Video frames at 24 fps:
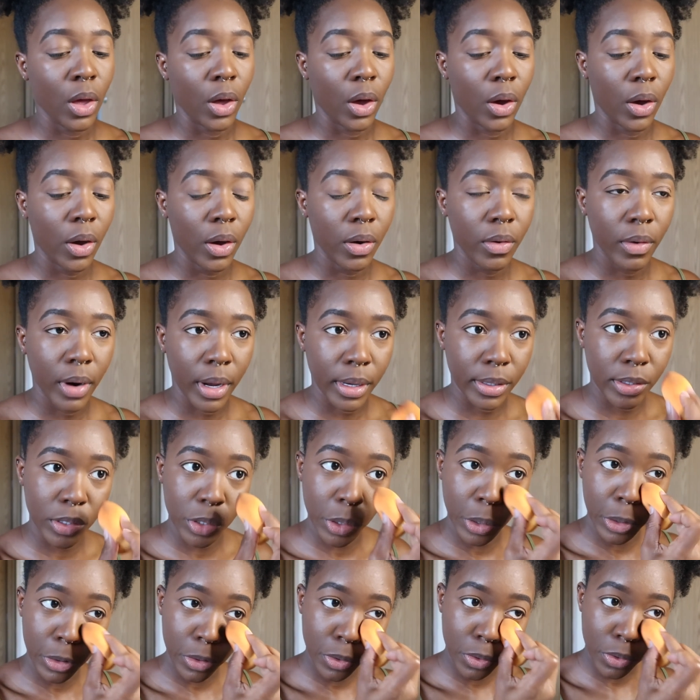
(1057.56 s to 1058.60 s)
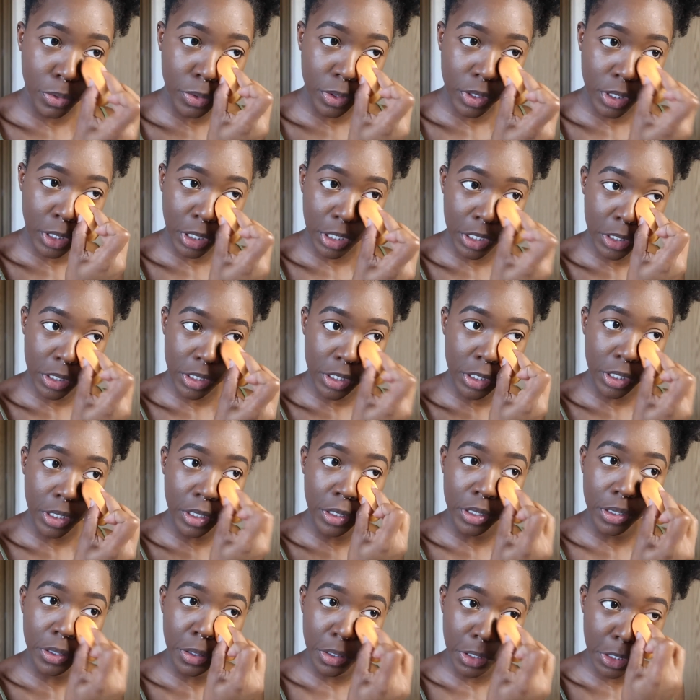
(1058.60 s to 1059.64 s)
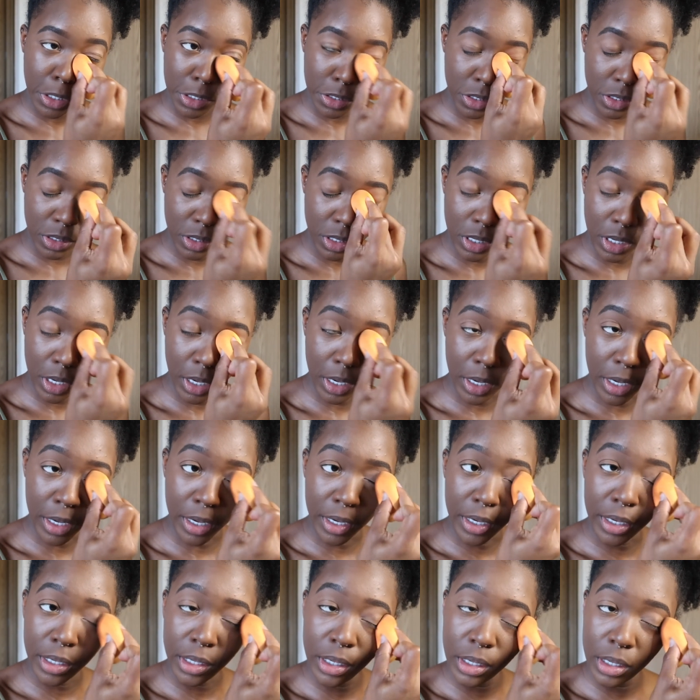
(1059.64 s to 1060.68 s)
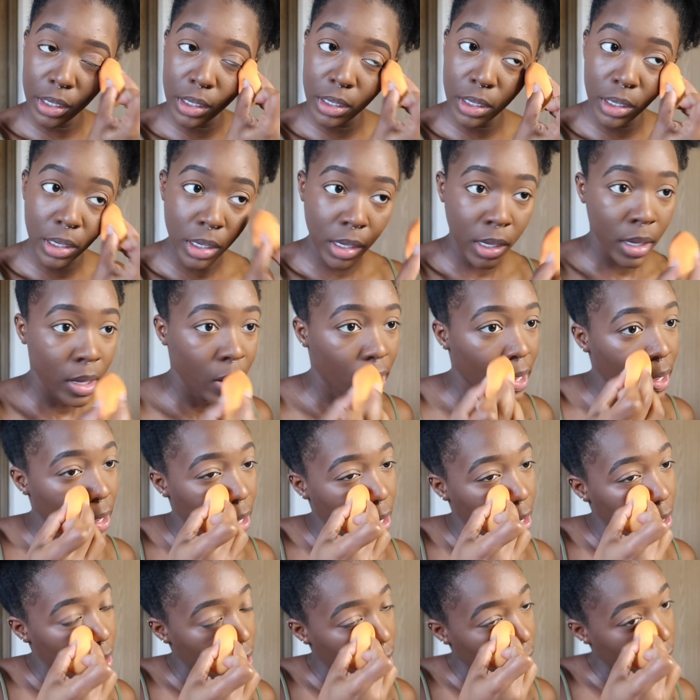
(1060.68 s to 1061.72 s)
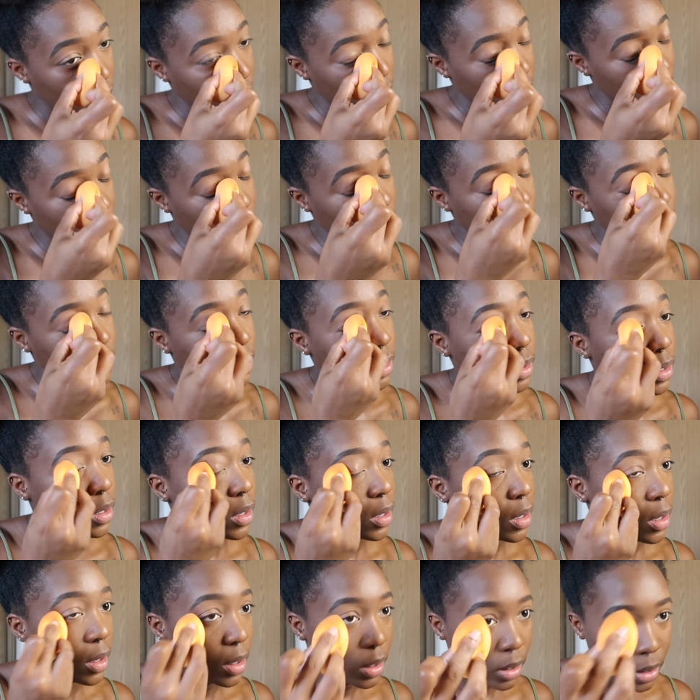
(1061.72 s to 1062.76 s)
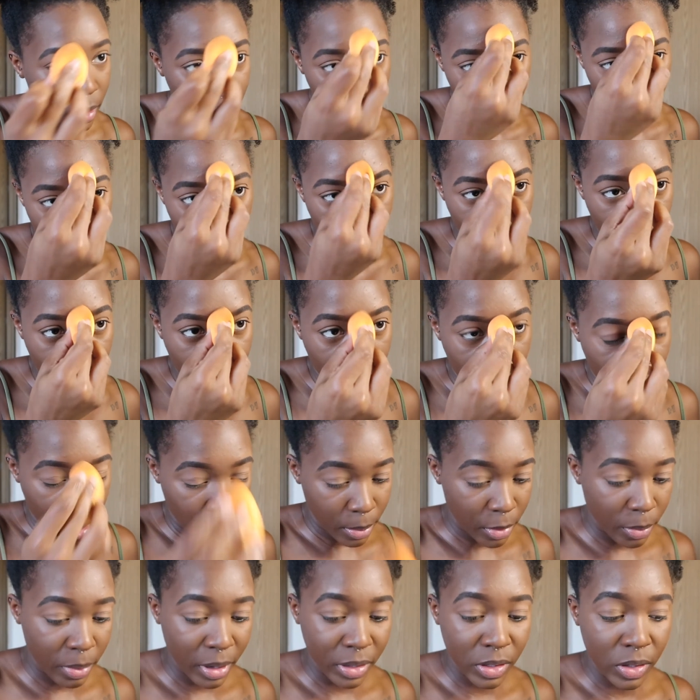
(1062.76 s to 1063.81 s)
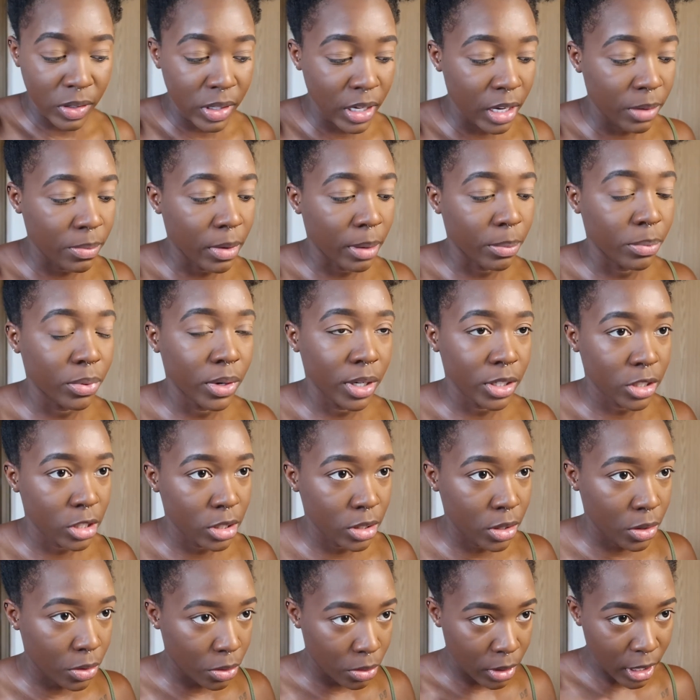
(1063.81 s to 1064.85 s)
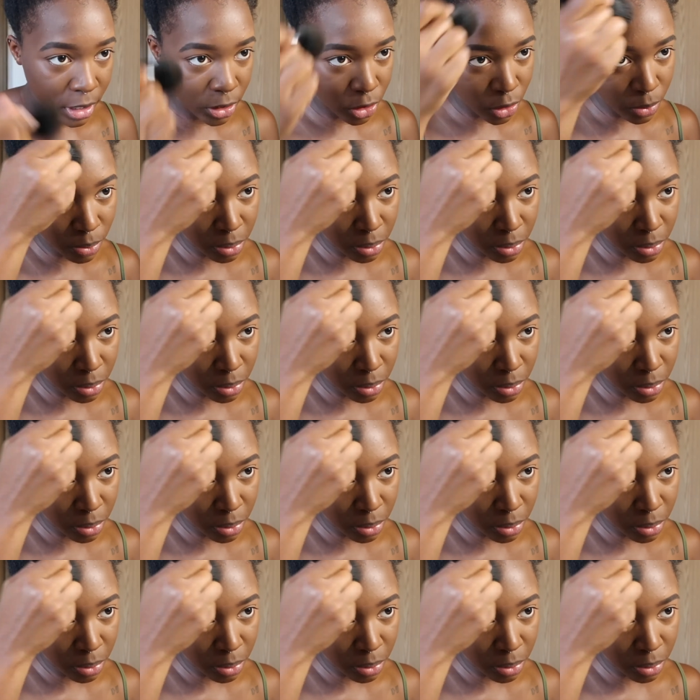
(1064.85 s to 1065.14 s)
All right, so the concealer is done and I'm about to take my brush, no extra